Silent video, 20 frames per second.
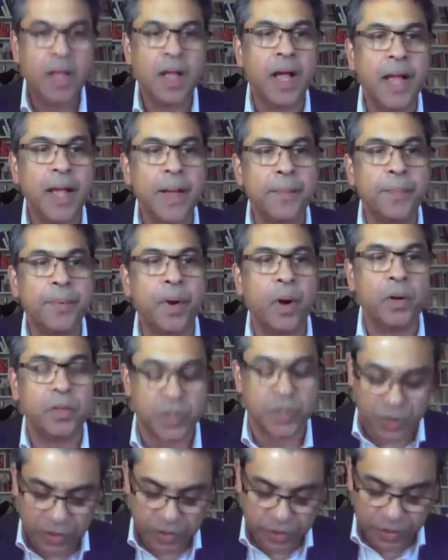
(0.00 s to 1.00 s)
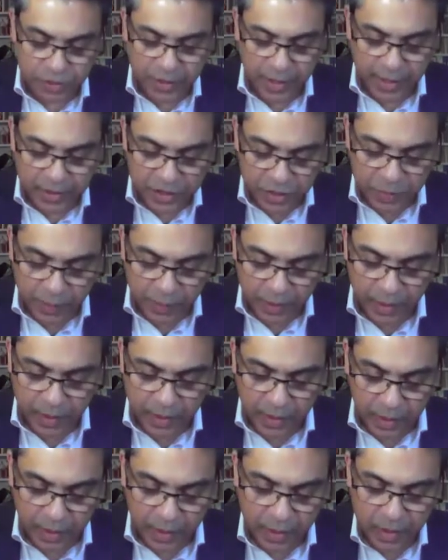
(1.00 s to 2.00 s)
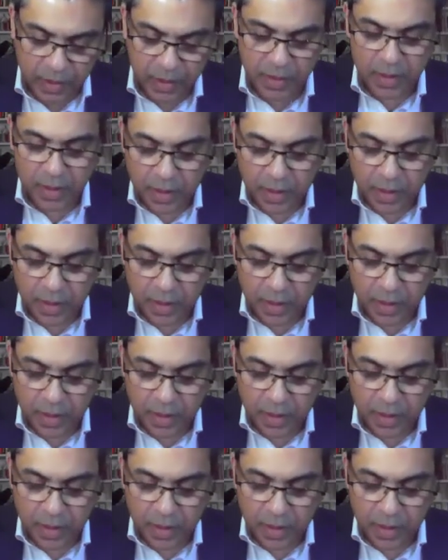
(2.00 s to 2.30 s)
I approached tonight's speaker